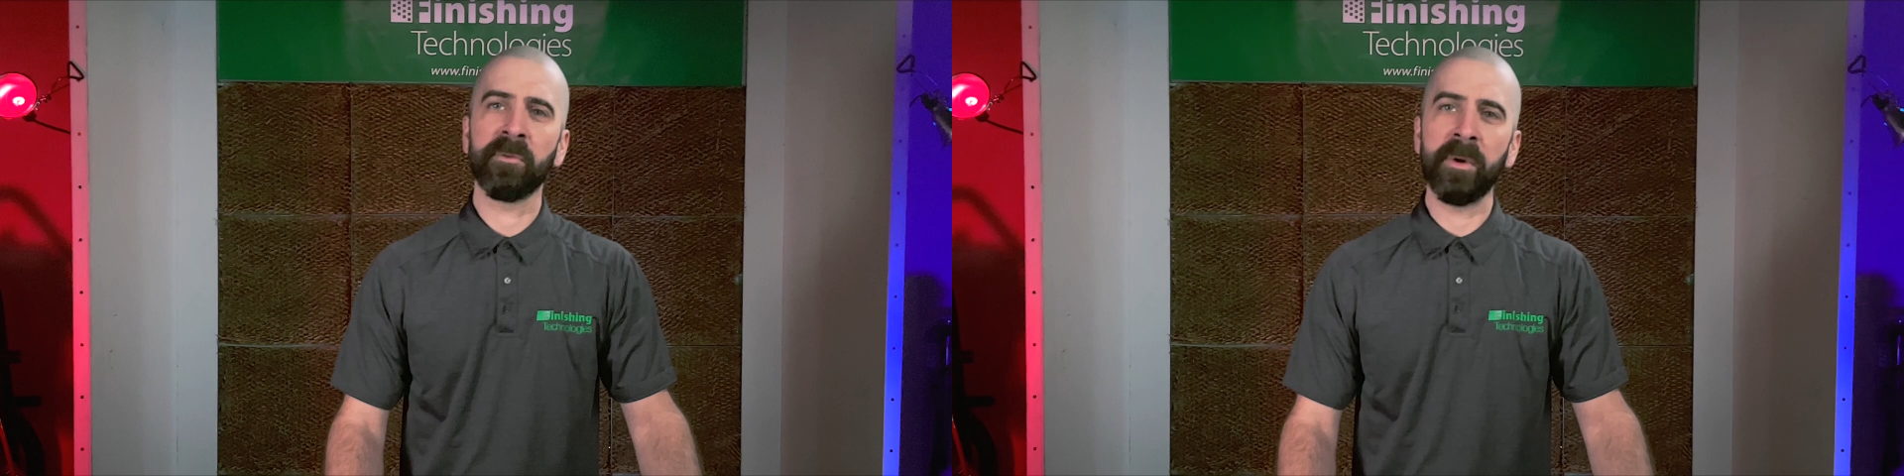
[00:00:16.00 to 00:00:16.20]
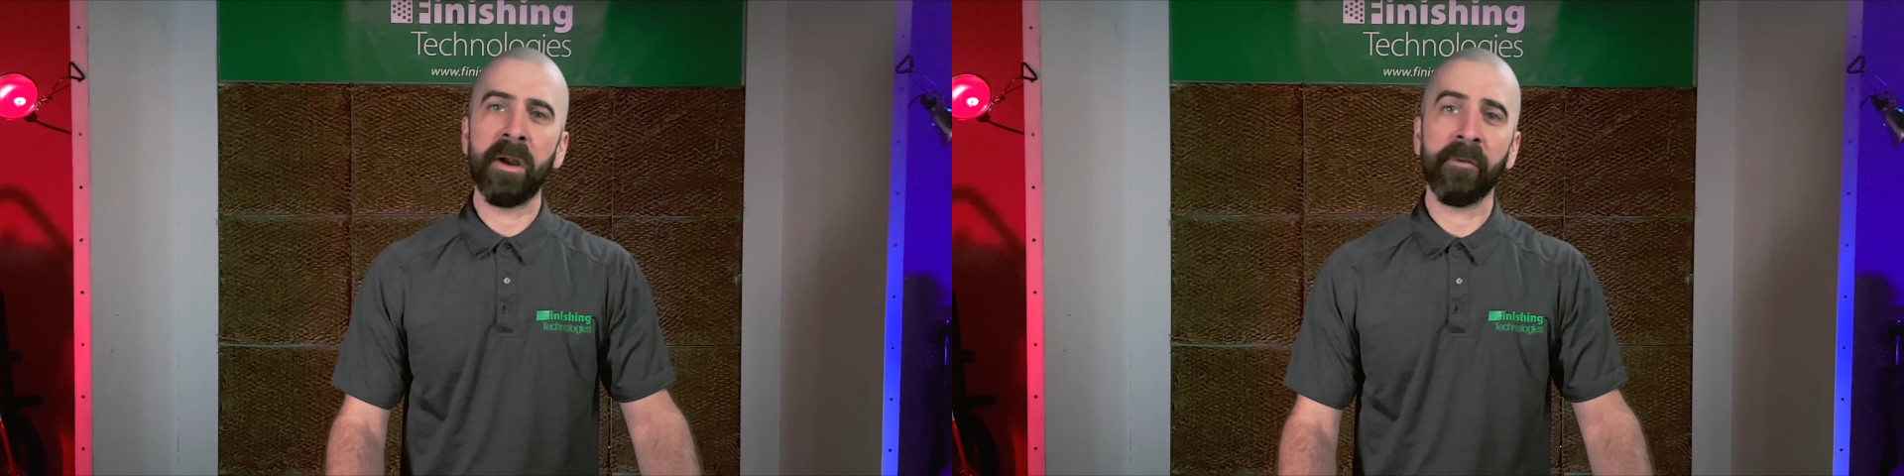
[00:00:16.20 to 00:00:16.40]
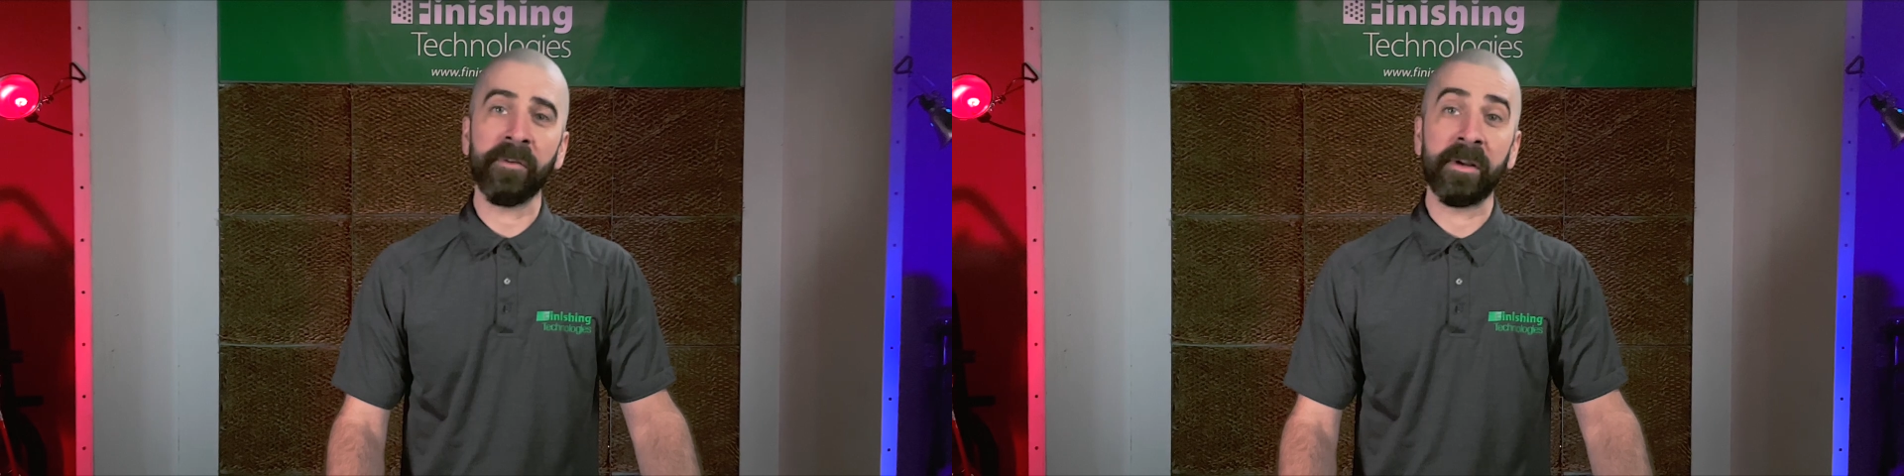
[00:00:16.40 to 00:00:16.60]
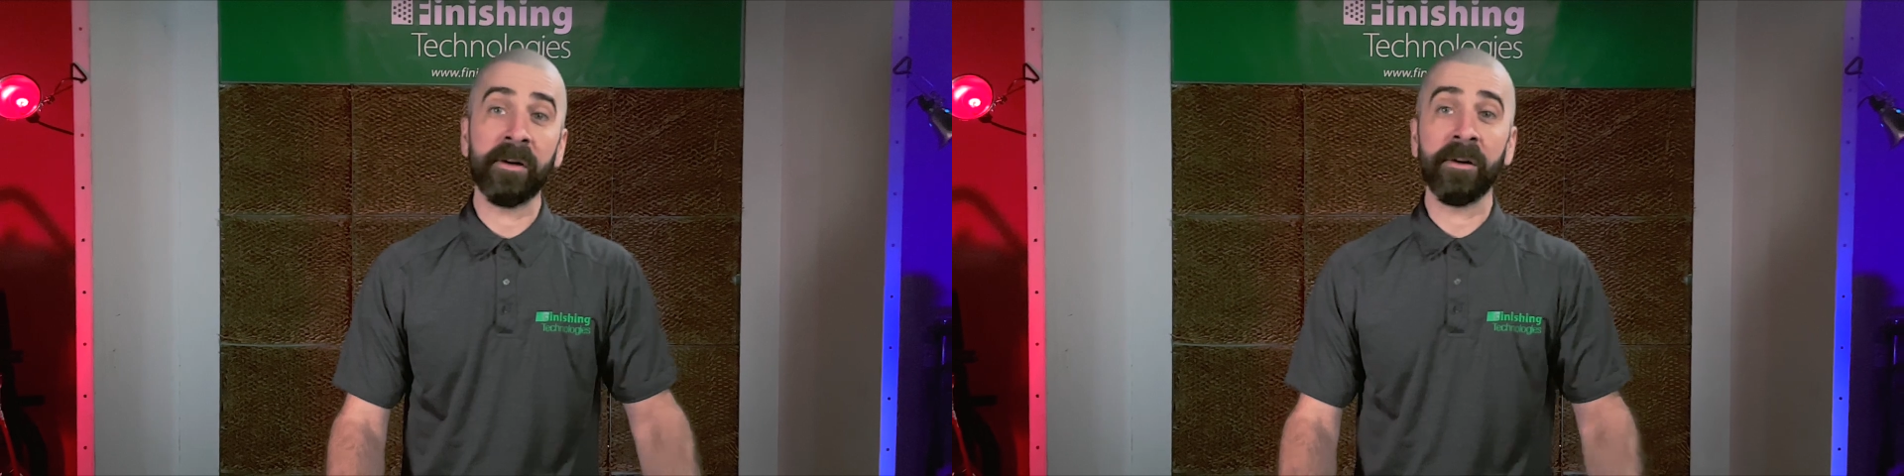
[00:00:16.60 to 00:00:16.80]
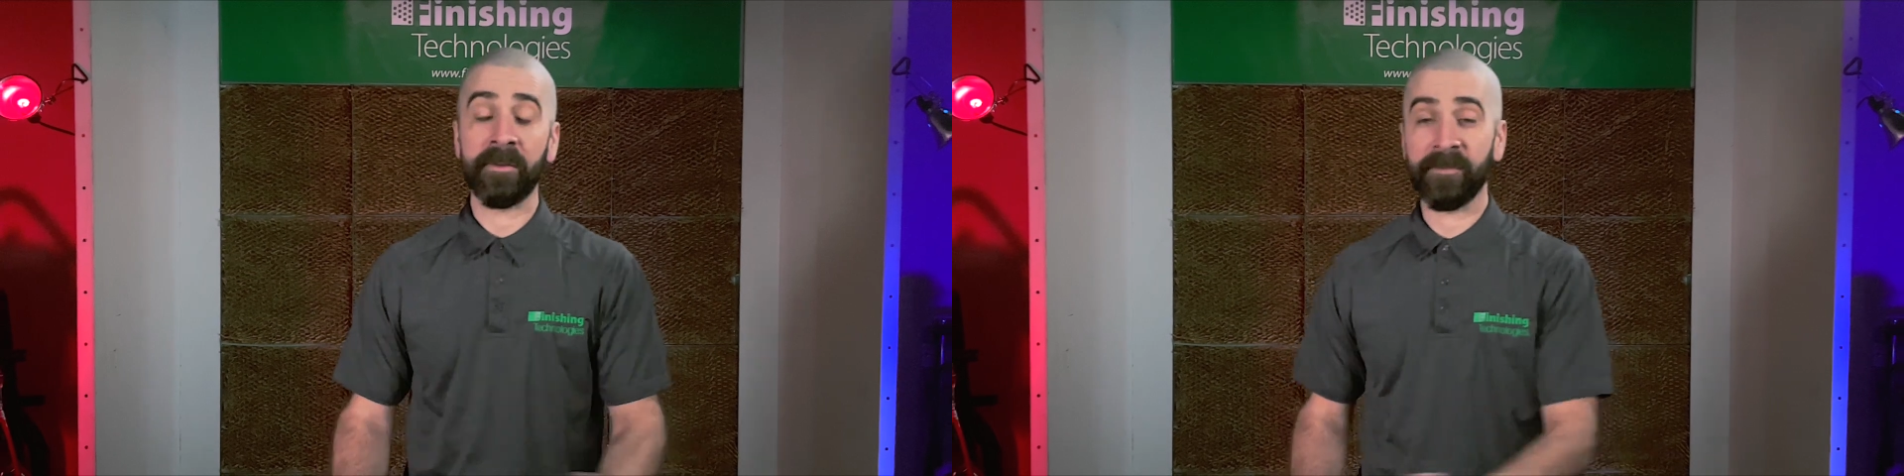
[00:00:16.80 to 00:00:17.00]
we offer
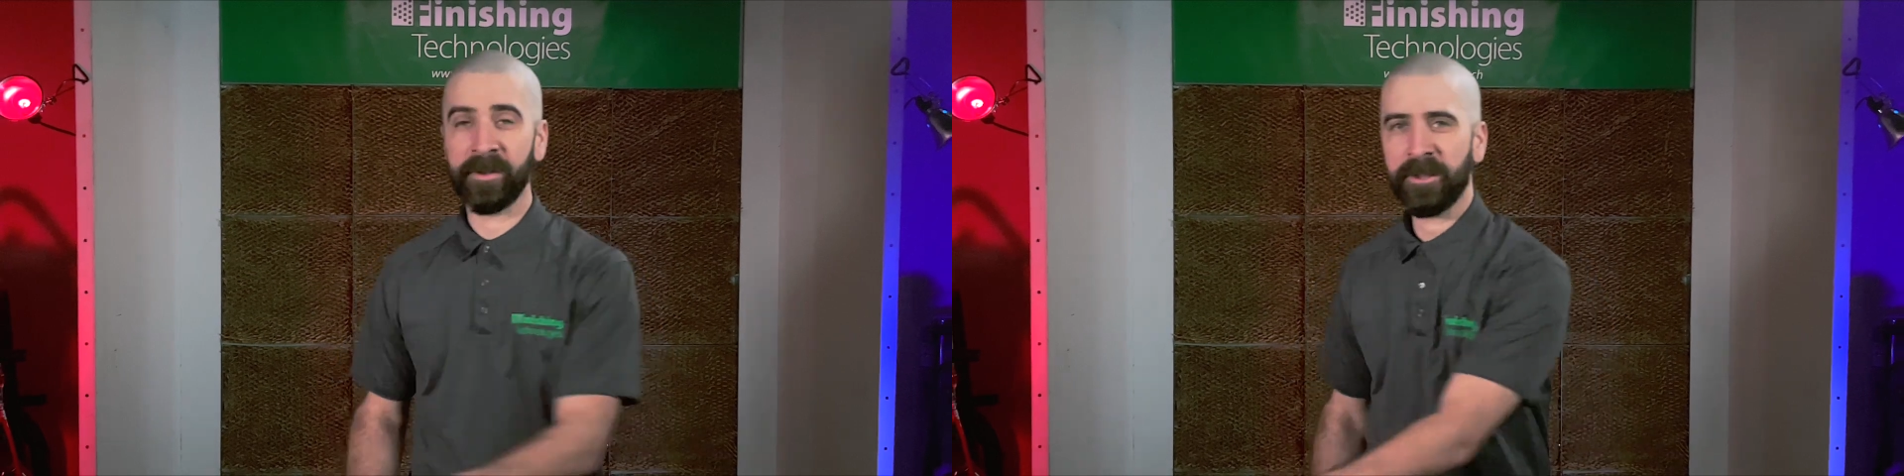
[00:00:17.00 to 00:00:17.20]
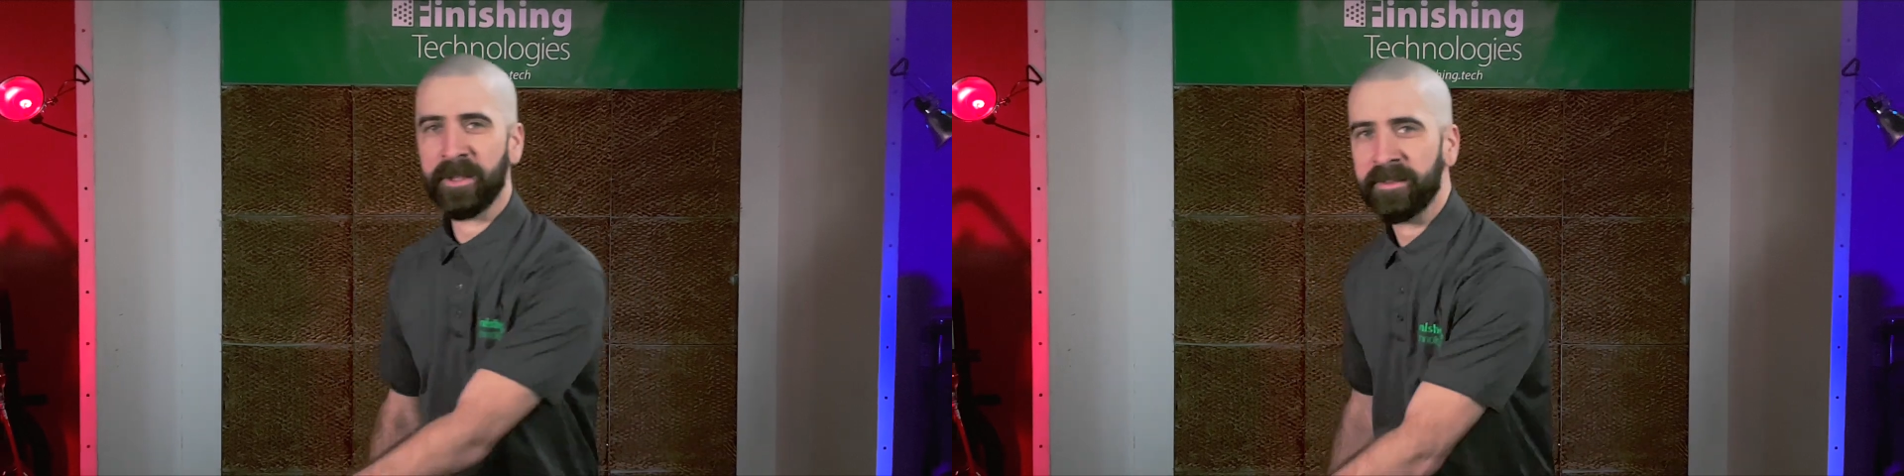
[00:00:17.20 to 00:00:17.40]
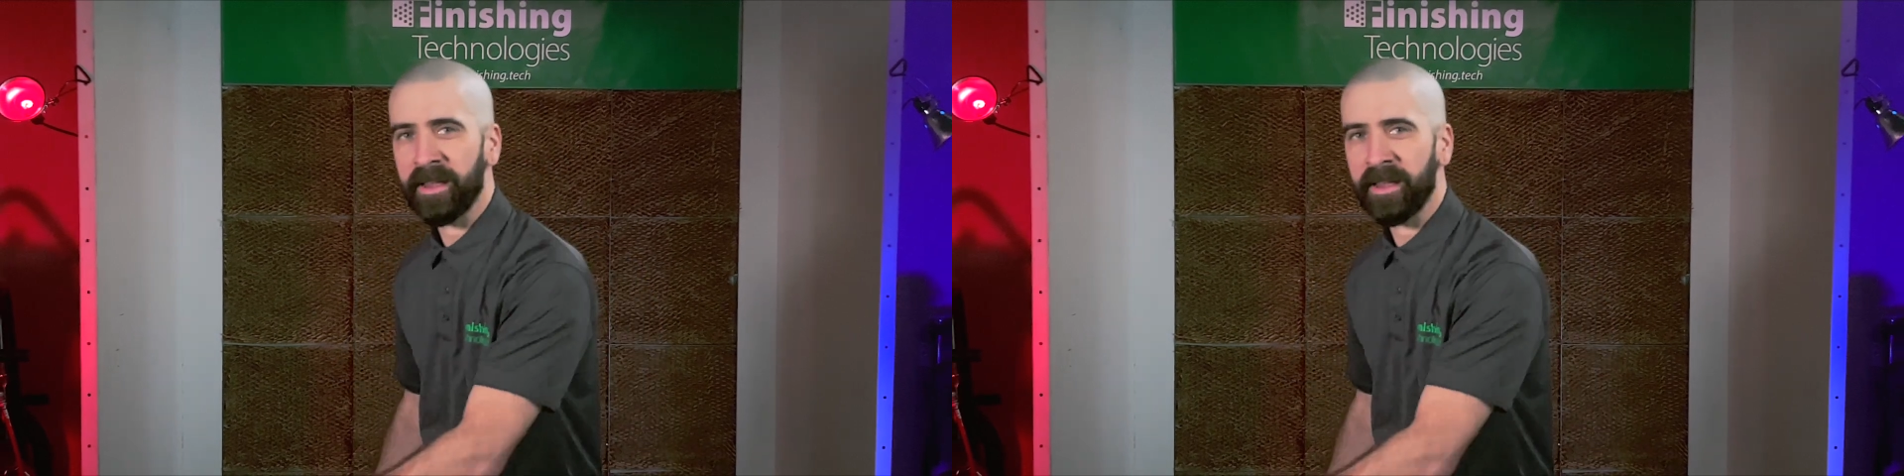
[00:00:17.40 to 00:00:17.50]
here at Finishing